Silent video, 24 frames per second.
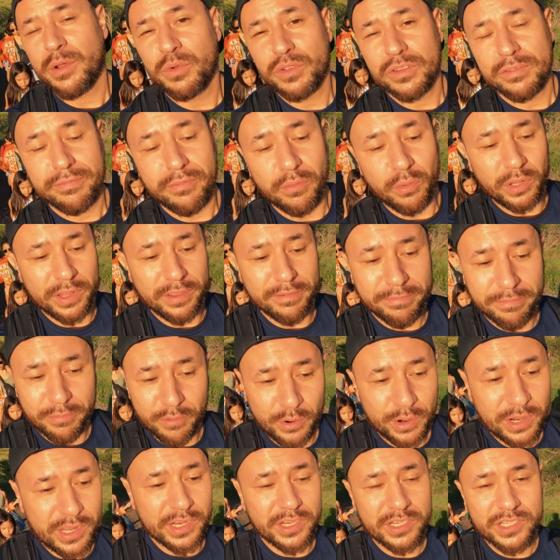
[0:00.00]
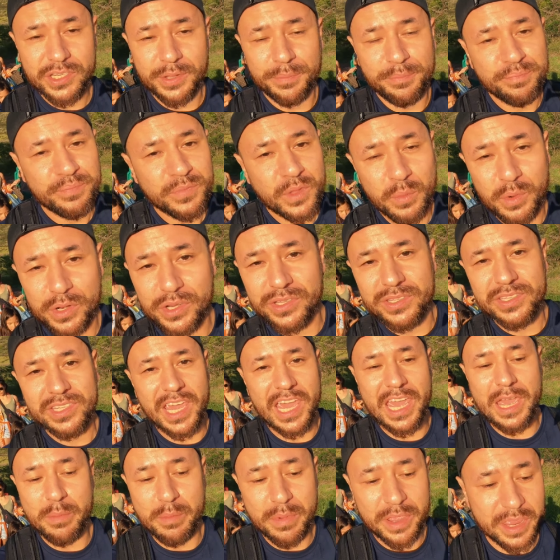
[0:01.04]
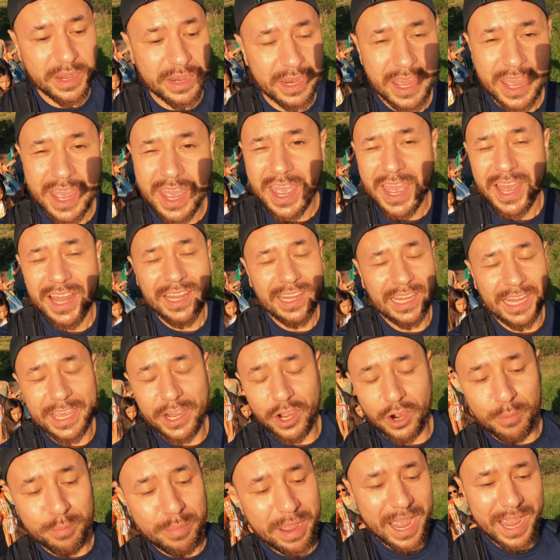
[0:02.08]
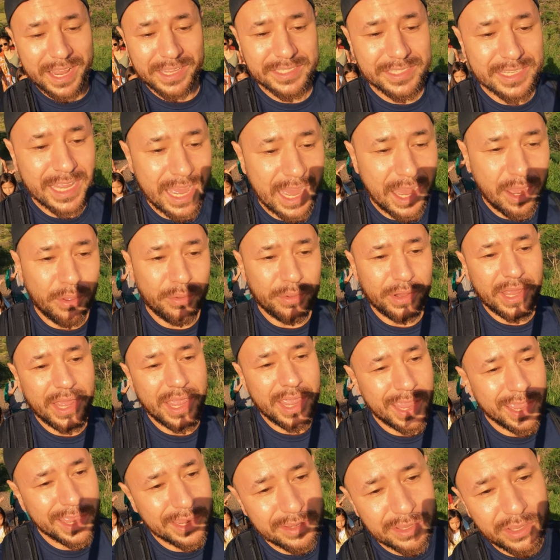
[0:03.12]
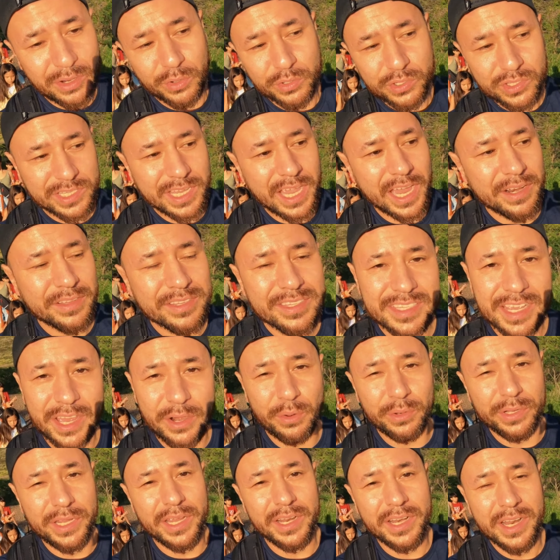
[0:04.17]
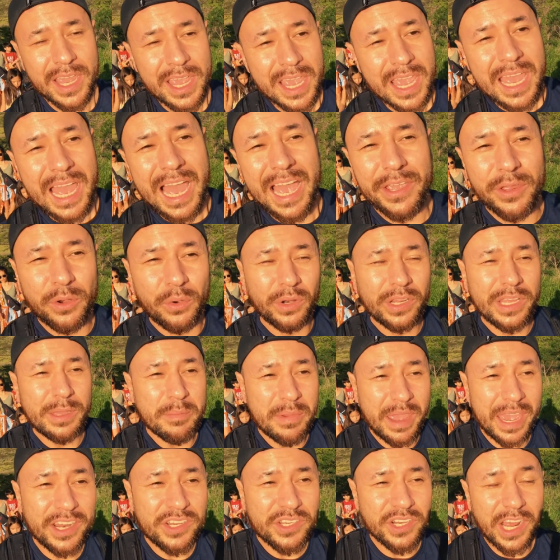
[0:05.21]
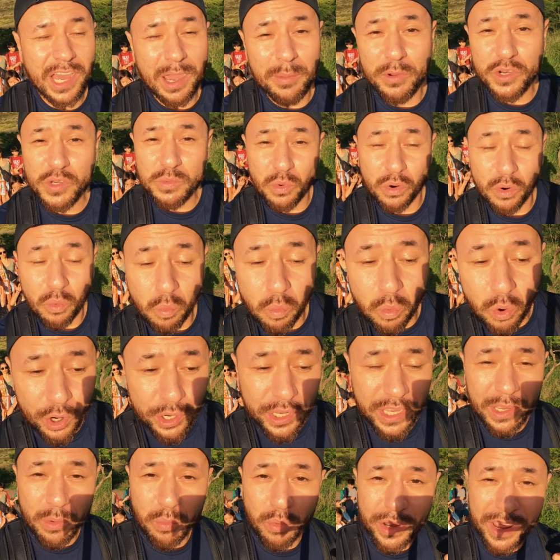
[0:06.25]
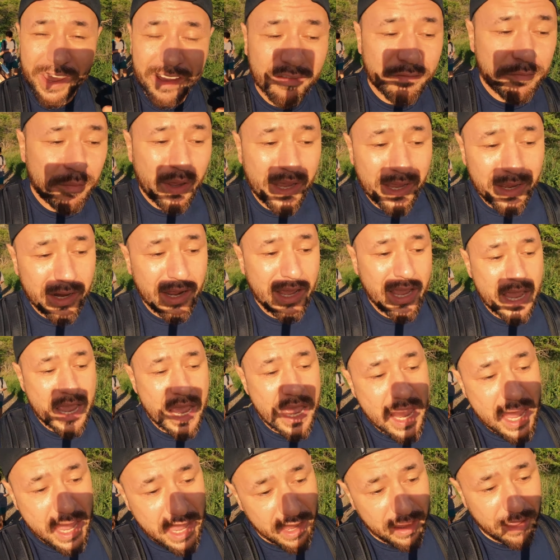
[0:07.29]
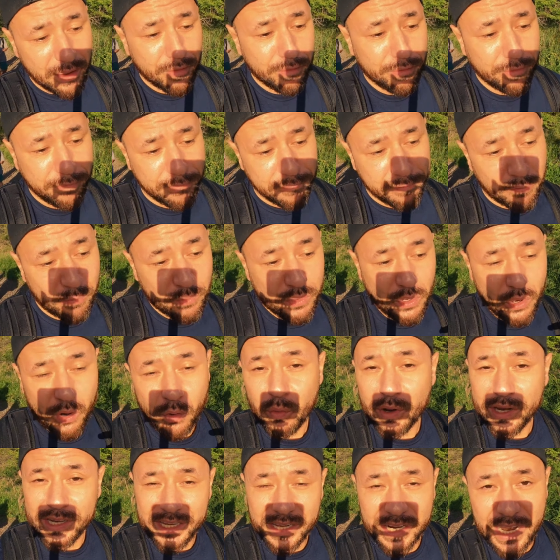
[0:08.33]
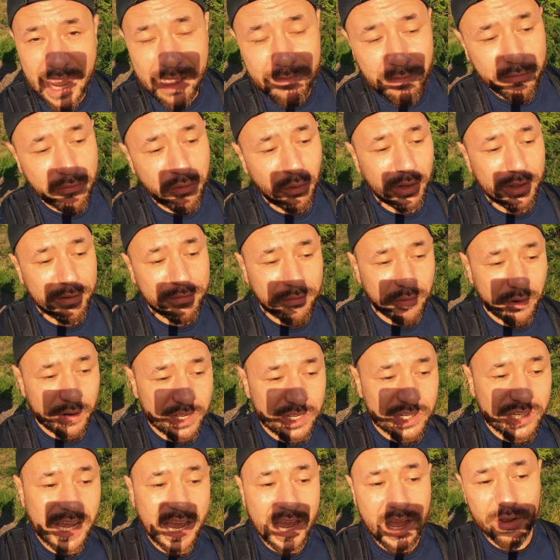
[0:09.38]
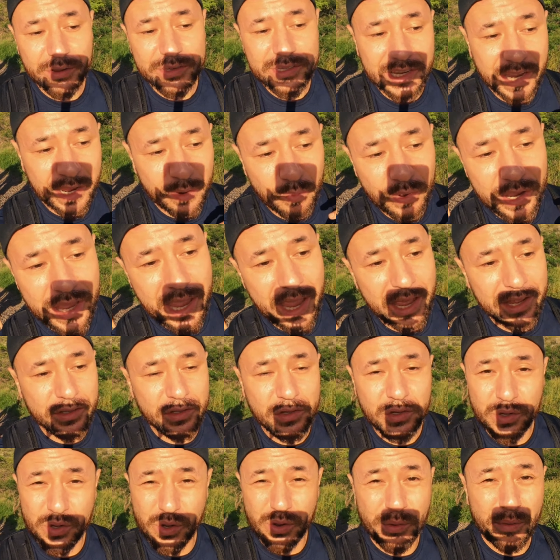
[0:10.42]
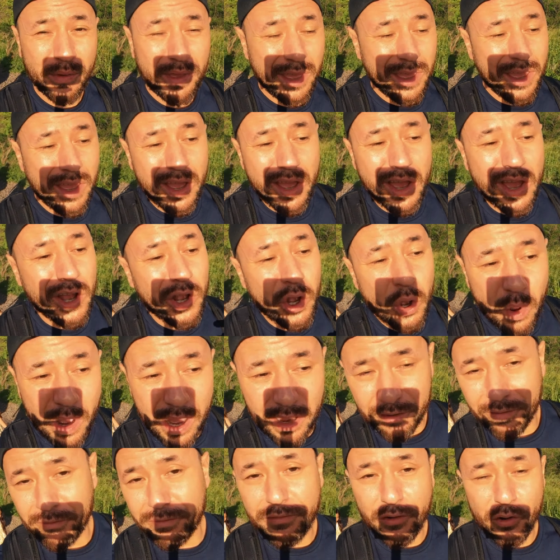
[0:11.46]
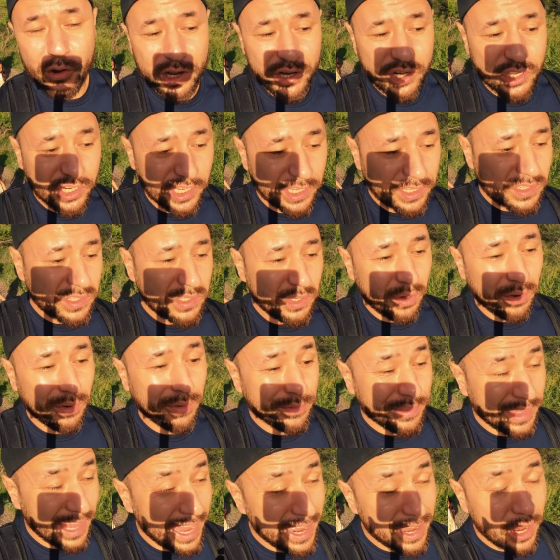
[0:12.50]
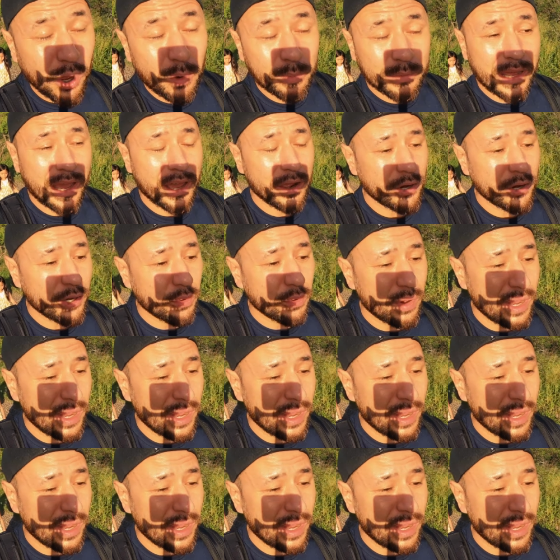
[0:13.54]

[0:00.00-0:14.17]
that it was fully furnished, we just came in, laid our bags down, and just kind of settled in. I can only imagine how much more work it would have been if we didn't have a fully furnished house and we had to go out and furnish it. So that helped out a